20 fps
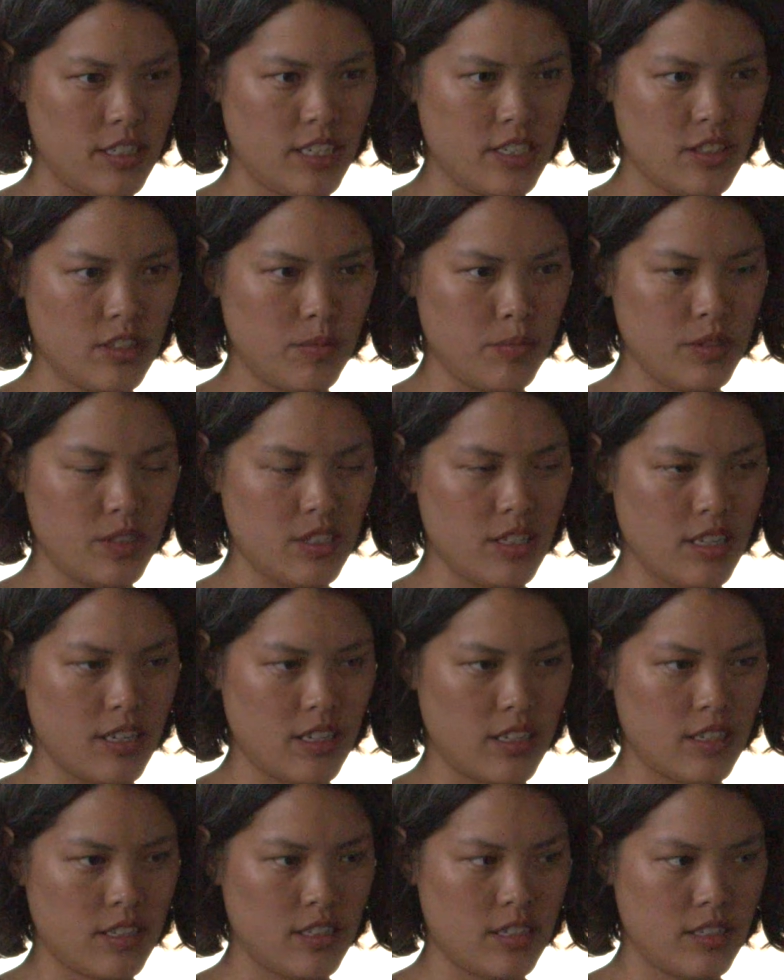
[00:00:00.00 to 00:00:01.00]
tastes almost
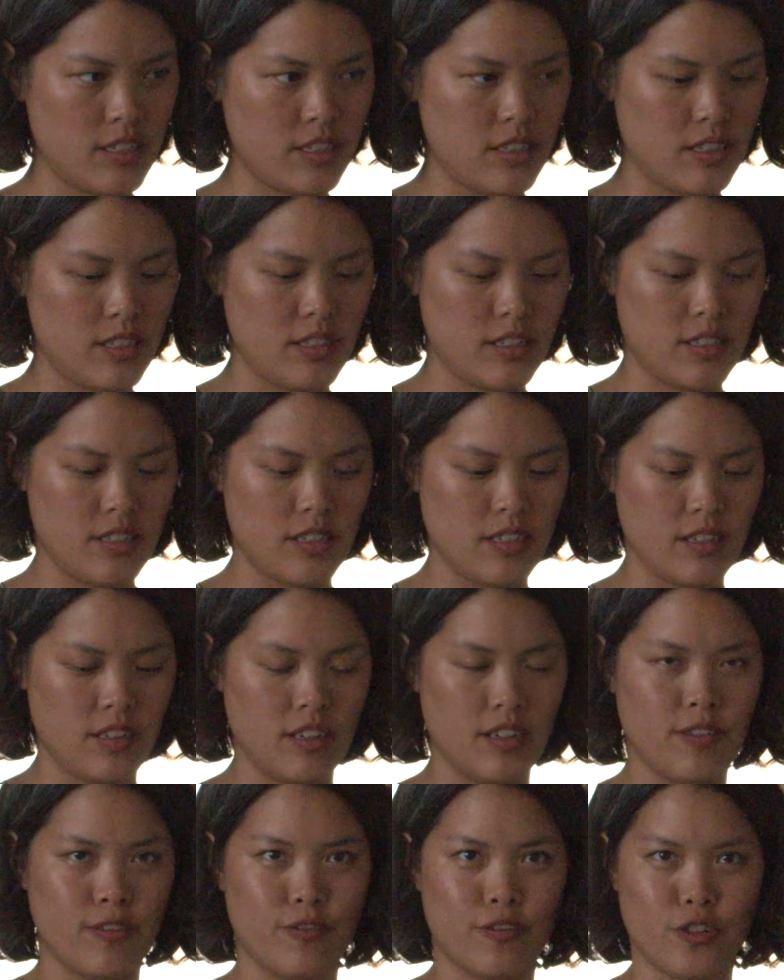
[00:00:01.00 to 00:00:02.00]
like
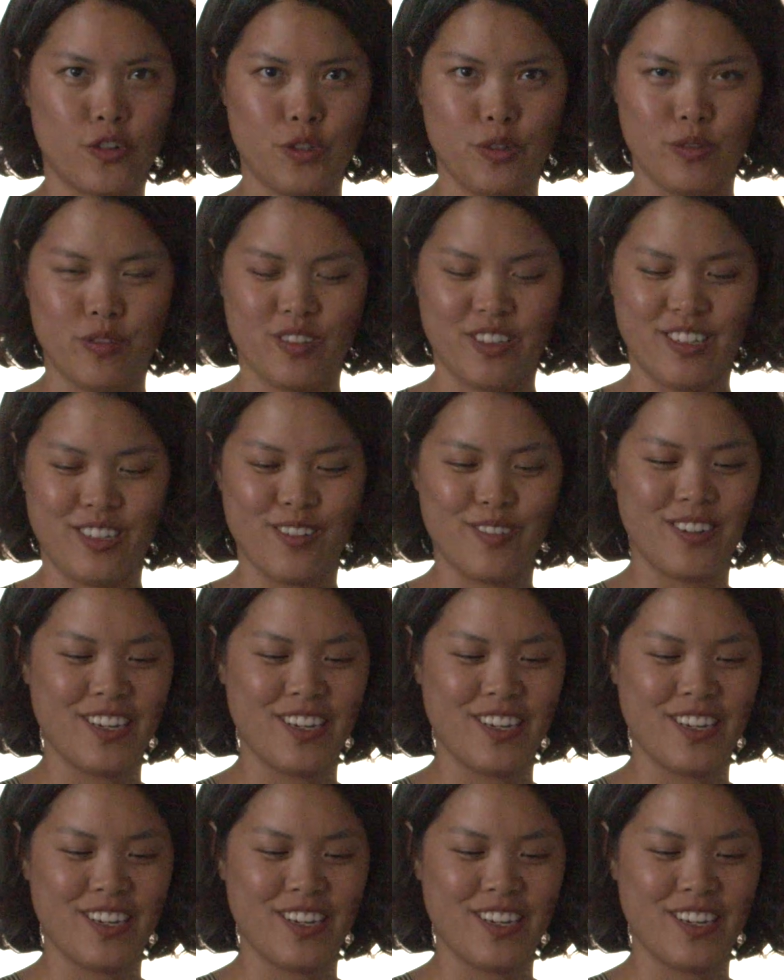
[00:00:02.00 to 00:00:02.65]
a fruit in a